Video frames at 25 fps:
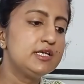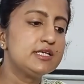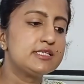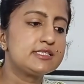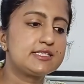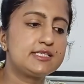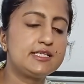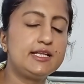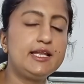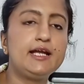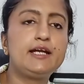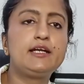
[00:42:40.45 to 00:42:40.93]

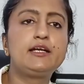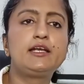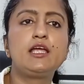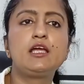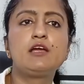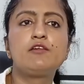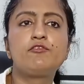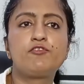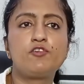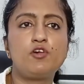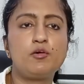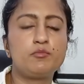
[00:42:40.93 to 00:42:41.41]

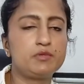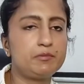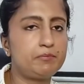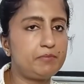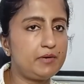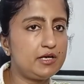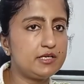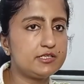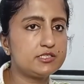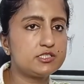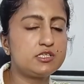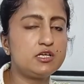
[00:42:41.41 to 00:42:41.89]
selecting from the
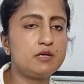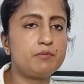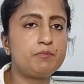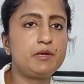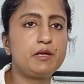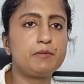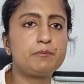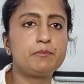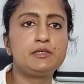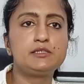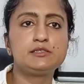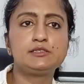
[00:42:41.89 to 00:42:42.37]
past year
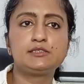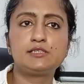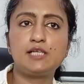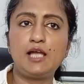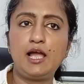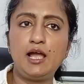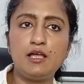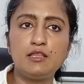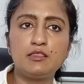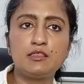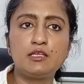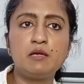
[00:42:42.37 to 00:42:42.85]
papers
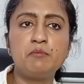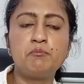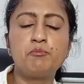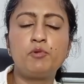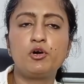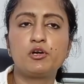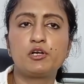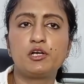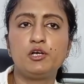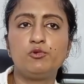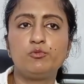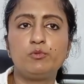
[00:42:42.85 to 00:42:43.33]
and the
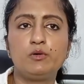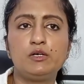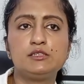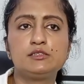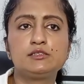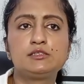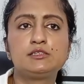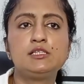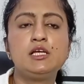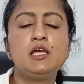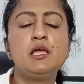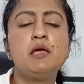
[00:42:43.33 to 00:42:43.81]
important
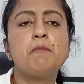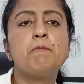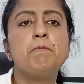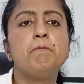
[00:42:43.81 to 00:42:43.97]
ones